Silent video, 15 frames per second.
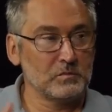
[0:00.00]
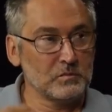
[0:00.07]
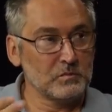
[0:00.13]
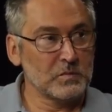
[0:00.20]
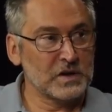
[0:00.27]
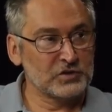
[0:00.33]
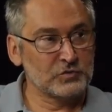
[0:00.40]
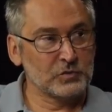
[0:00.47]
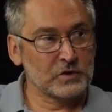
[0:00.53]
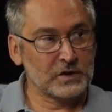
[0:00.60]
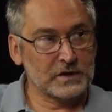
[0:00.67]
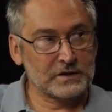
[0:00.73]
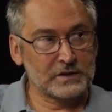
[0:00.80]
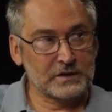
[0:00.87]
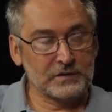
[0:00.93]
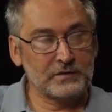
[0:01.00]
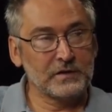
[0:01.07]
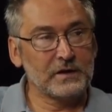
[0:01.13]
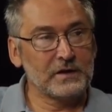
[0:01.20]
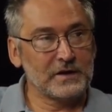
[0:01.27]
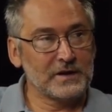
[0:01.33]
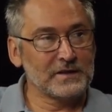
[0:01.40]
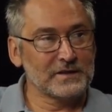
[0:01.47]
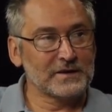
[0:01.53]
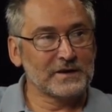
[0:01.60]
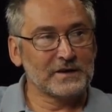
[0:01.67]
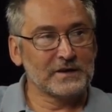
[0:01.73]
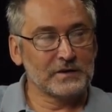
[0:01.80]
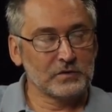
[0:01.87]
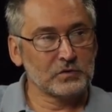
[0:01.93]
much more active and
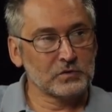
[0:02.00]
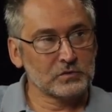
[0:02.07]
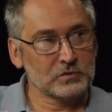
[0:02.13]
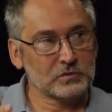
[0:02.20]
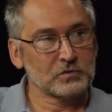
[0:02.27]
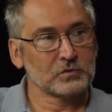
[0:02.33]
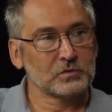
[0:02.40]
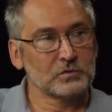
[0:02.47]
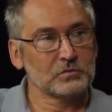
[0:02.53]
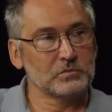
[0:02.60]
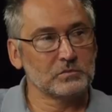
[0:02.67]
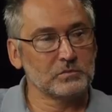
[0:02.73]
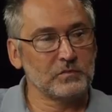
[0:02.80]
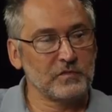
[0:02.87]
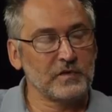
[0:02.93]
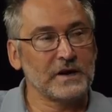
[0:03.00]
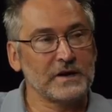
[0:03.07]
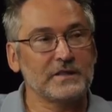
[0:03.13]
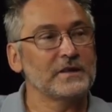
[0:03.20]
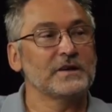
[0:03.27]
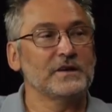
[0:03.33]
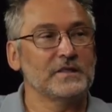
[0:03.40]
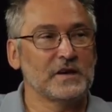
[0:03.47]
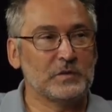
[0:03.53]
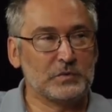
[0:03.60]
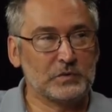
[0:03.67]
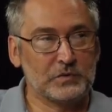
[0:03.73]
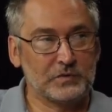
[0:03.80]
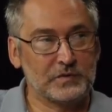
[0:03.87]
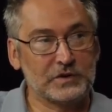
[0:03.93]
ready to fight any type
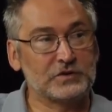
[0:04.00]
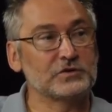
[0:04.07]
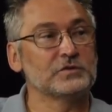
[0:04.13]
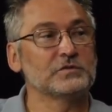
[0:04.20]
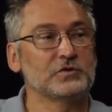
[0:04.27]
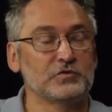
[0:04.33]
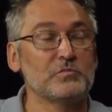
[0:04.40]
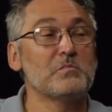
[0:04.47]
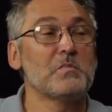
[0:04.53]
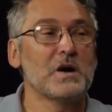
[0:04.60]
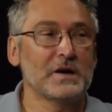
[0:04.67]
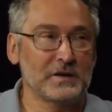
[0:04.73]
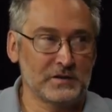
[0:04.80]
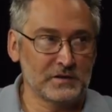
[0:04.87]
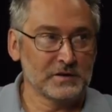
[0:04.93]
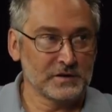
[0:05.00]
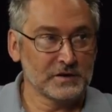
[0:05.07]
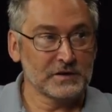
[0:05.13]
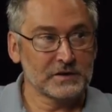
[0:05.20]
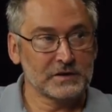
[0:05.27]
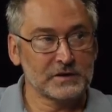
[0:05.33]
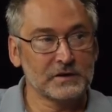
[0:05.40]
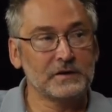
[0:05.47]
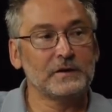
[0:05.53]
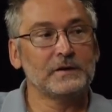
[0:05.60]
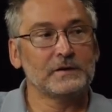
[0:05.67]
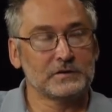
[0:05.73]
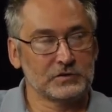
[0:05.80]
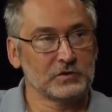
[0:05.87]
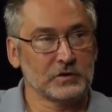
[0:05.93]
of infection which might occur.
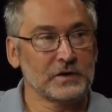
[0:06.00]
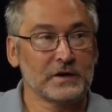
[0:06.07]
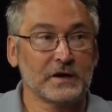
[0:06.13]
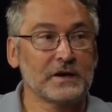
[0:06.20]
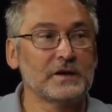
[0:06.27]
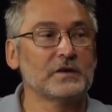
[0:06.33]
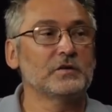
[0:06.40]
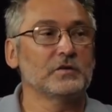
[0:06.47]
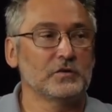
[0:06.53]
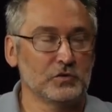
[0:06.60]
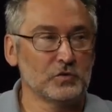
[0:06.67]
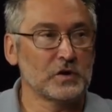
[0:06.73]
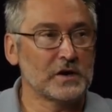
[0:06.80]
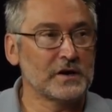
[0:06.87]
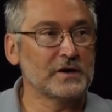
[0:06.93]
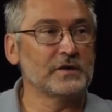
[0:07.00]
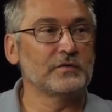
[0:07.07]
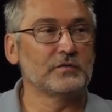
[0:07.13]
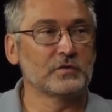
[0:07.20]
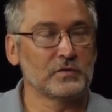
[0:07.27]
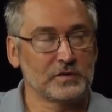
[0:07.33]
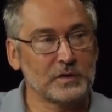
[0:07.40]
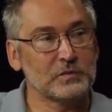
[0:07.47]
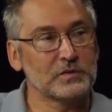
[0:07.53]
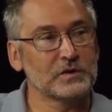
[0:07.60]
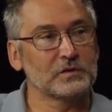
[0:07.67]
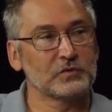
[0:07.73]
So again, you are ready for something